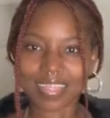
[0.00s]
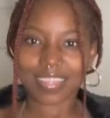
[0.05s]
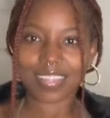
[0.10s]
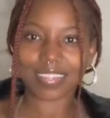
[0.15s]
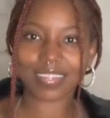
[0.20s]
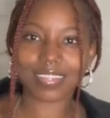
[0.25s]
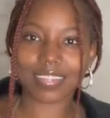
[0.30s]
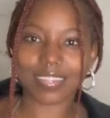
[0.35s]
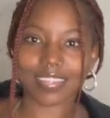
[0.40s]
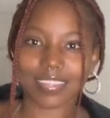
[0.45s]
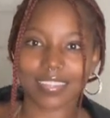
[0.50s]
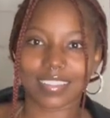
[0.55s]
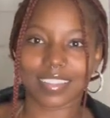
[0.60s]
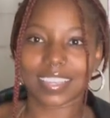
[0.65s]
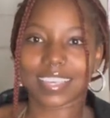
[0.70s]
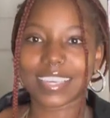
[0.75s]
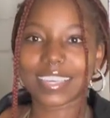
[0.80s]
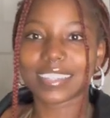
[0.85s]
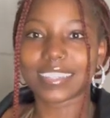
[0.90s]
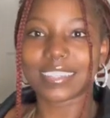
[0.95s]

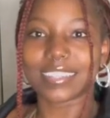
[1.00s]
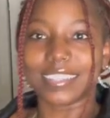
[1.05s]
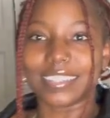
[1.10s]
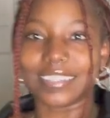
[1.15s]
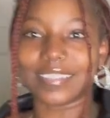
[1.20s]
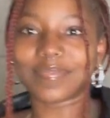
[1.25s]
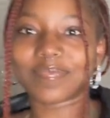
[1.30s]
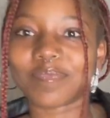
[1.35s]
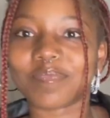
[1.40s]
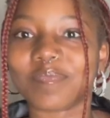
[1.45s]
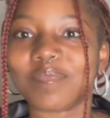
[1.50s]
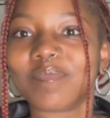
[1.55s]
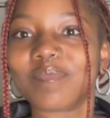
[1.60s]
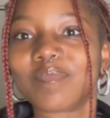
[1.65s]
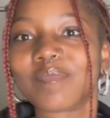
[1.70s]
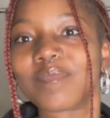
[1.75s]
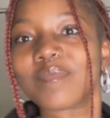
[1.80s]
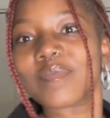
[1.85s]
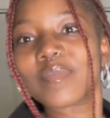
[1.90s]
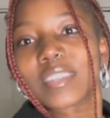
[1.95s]
Mmm, yeah.
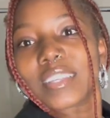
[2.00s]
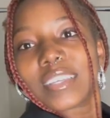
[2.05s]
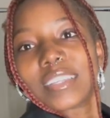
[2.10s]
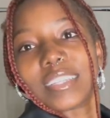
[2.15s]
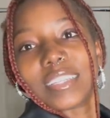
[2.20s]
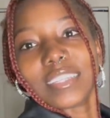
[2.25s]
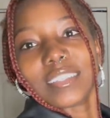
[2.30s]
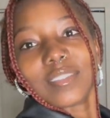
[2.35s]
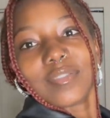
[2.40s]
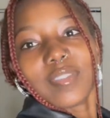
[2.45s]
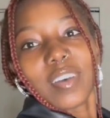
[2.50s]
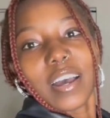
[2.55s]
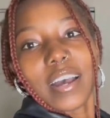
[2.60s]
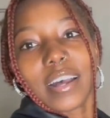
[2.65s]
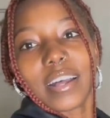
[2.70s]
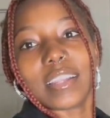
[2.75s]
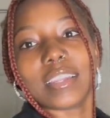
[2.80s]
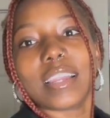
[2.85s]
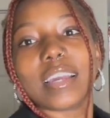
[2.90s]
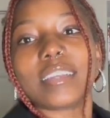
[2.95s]
This
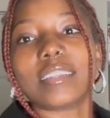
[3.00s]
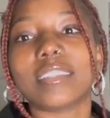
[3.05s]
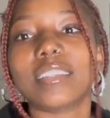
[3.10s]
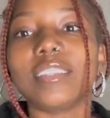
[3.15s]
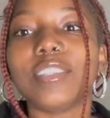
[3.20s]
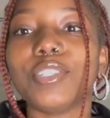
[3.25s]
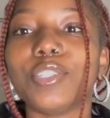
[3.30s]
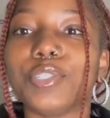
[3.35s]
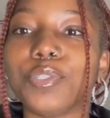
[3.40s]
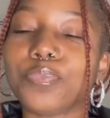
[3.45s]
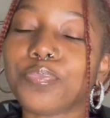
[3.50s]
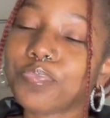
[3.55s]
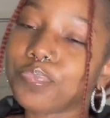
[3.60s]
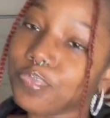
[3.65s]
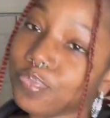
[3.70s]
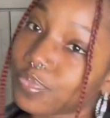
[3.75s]
five, nice little